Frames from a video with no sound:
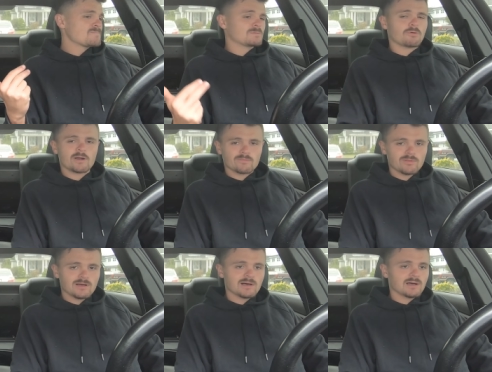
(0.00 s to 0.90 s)
Spark
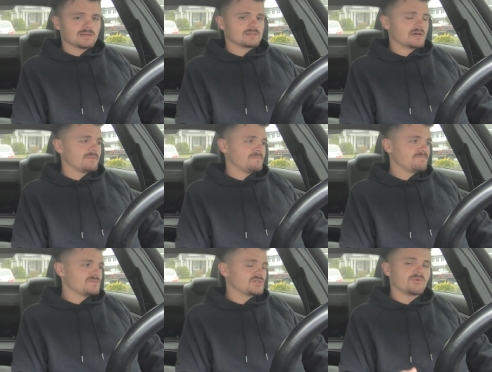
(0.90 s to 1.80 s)
plugs. I
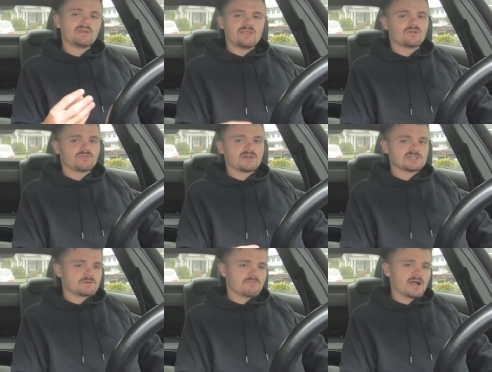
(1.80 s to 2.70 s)
mean, so many little
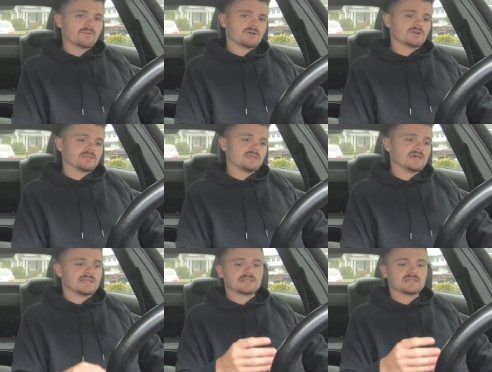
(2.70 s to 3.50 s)
things I probably could have did.